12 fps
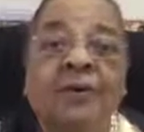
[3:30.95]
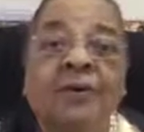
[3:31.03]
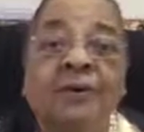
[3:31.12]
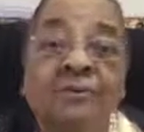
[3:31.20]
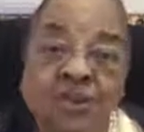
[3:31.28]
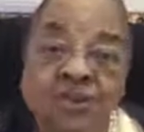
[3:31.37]

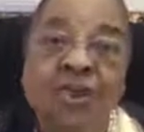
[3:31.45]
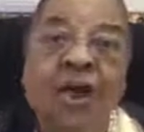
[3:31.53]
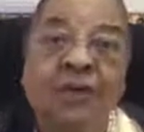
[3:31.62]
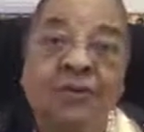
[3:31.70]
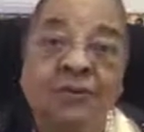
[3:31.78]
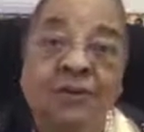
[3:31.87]
Reach
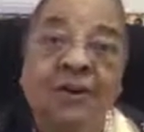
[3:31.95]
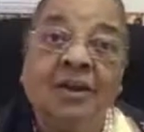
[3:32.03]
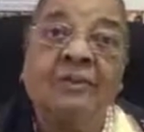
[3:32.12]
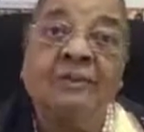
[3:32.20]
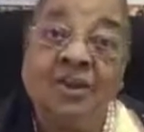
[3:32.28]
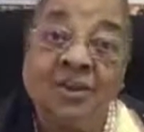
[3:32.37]

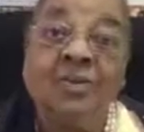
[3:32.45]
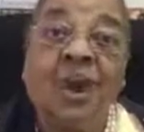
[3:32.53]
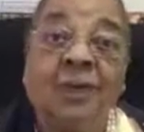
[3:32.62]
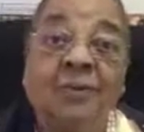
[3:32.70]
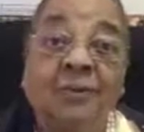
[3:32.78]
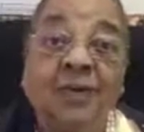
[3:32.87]

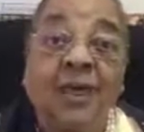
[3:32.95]
out